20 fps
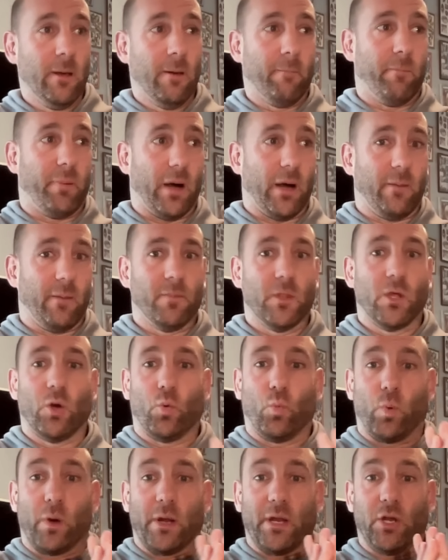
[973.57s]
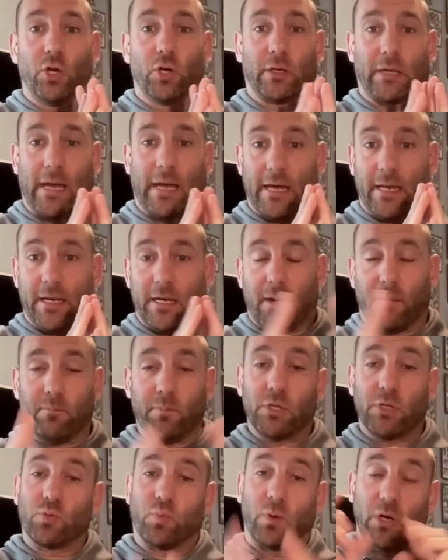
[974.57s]
But we look at
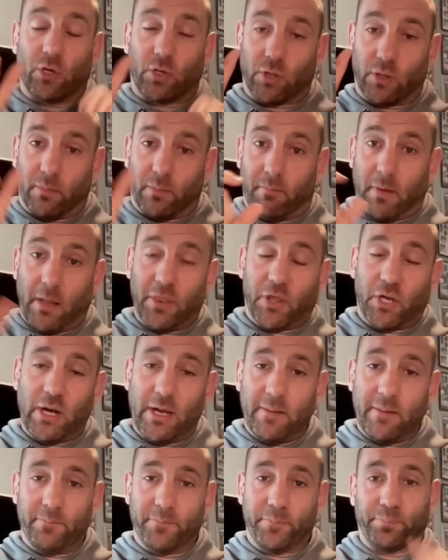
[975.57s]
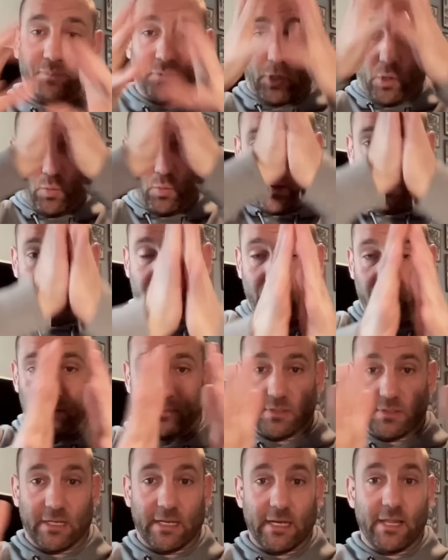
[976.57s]
numbers, we look at them monthly, we put
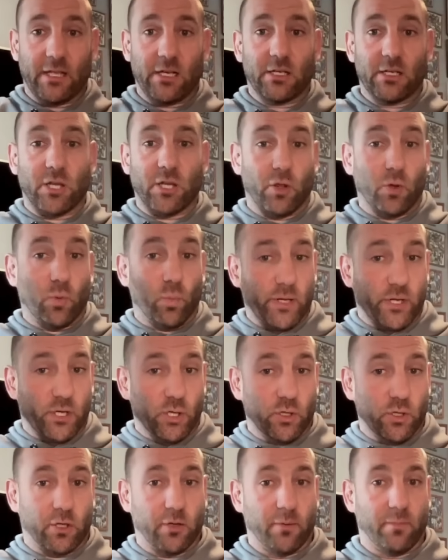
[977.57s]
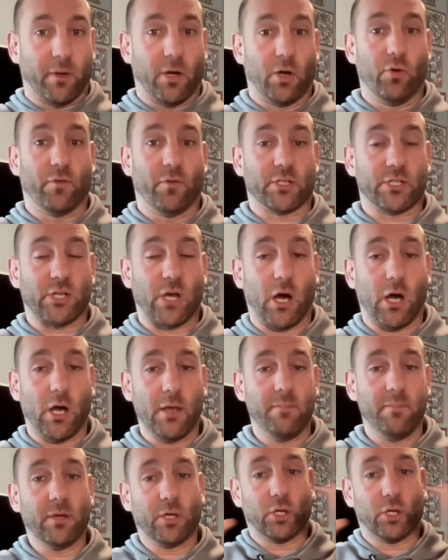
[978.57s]
them together so that we can look at them over time